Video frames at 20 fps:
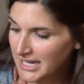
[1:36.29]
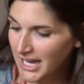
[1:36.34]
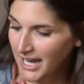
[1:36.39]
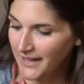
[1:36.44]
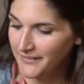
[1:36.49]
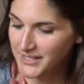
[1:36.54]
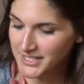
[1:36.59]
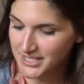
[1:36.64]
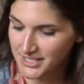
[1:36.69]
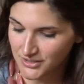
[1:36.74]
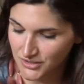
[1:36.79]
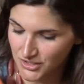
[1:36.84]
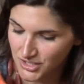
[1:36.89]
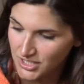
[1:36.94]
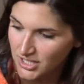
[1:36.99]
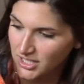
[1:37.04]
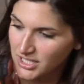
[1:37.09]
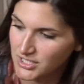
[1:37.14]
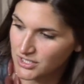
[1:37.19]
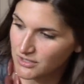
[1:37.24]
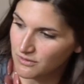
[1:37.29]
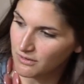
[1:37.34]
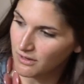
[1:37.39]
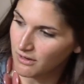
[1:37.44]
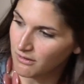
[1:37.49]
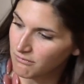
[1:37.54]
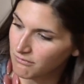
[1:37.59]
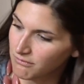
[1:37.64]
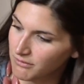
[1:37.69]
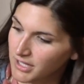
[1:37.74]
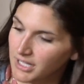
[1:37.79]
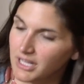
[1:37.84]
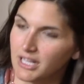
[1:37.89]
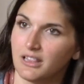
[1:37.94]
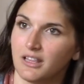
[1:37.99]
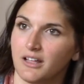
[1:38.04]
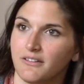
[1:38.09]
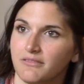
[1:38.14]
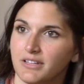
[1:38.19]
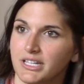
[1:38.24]
And this is just also a really
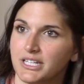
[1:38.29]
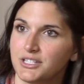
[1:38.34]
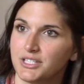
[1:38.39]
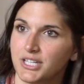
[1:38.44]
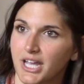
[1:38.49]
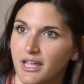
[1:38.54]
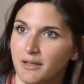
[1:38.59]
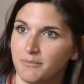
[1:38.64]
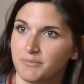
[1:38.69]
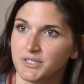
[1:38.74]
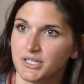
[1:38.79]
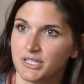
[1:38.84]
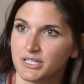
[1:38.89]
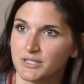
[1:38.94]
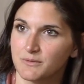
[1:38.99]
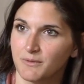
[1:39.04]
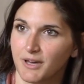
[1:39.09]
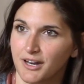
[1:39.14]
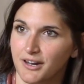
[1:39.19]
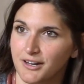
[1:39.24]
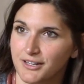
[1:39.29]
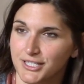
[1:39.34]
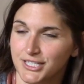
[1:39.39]
lovely shape to the sweater,